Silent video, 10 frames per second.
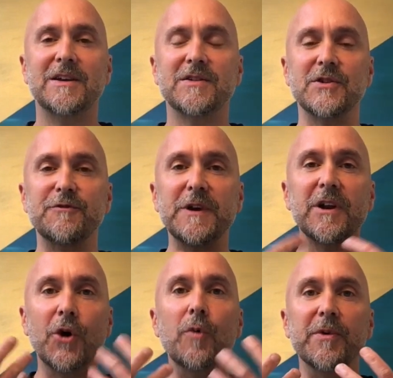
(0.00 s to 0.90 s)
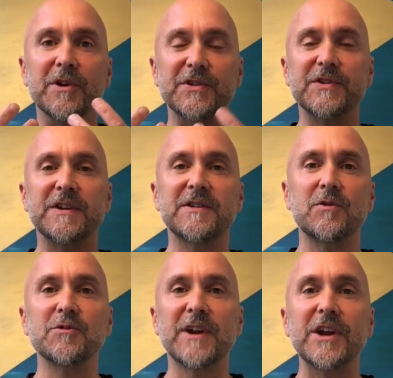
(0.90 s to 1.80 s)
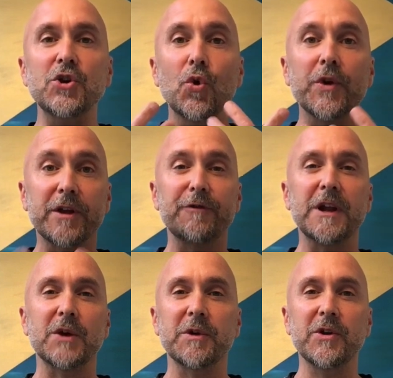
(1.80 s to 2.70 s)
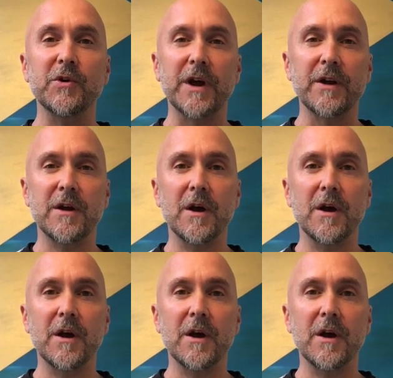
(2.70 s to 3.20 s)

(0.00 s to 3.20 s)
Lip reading: so you feel an openness. It's almost like a yawning feeling when you do that.